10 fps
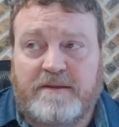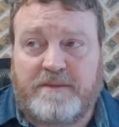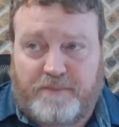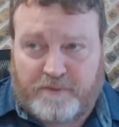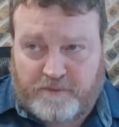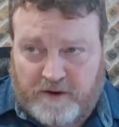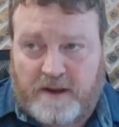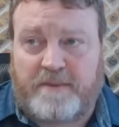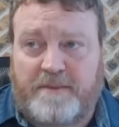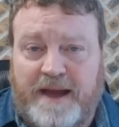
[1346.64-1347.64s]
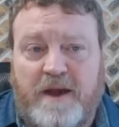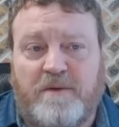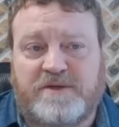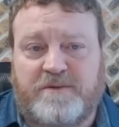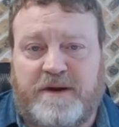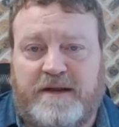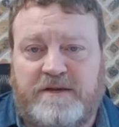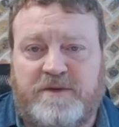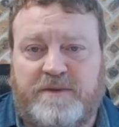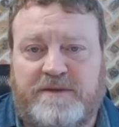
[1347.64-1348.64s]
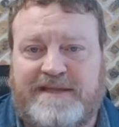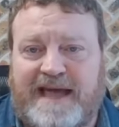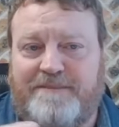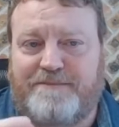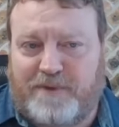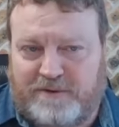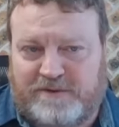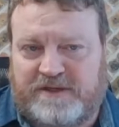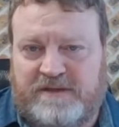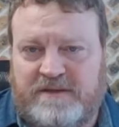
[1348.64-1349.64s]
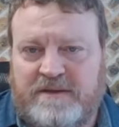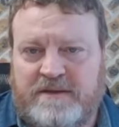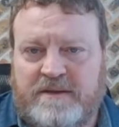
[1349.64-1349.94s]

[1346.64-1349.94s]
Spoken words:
The problem I always run into is that person